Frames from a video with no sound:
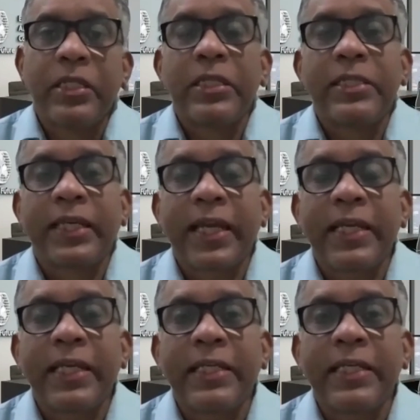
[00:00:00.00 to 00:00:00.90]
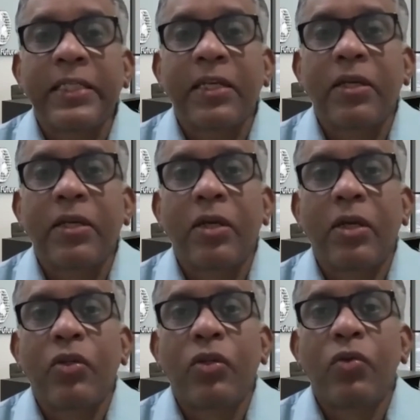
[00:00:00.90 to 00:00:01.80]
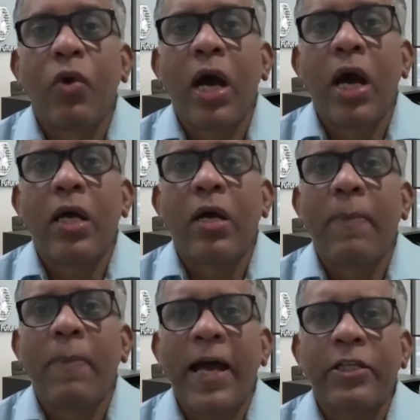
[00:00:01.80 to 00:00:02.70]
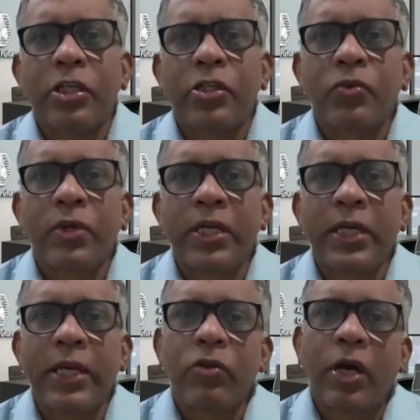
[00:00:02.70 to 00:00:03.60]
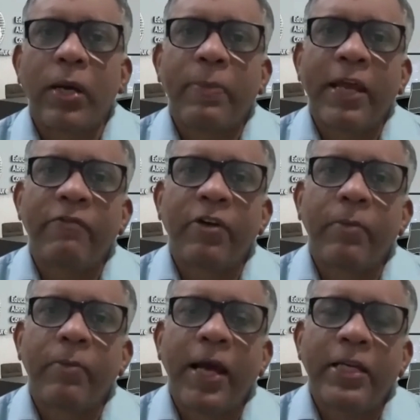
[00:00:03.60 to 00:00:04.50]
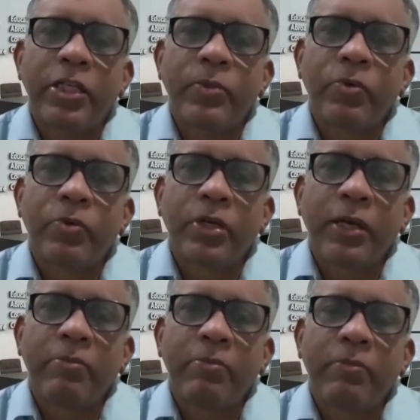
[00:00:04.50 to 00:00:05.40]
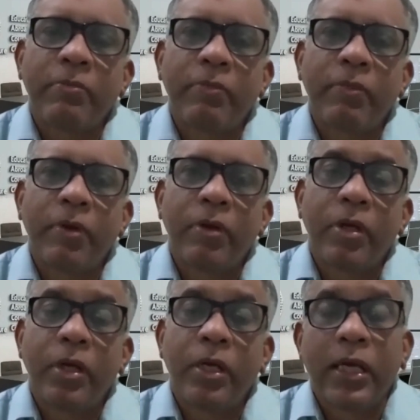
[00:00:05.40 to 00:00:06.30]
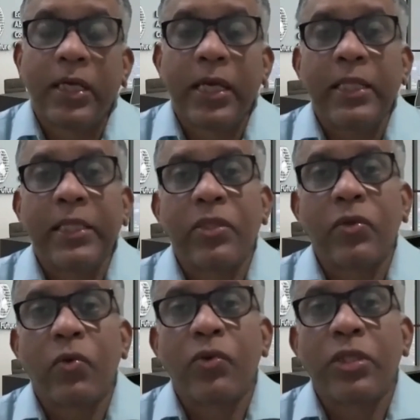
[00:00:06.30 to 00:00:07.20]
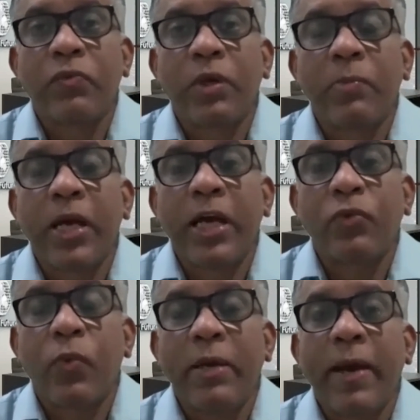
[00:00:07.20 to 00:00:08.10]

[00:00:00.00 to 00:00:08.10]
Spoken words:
The second is, you are a bachelor's student and you are applying for a bachelor's program. Again, this question will be asked, why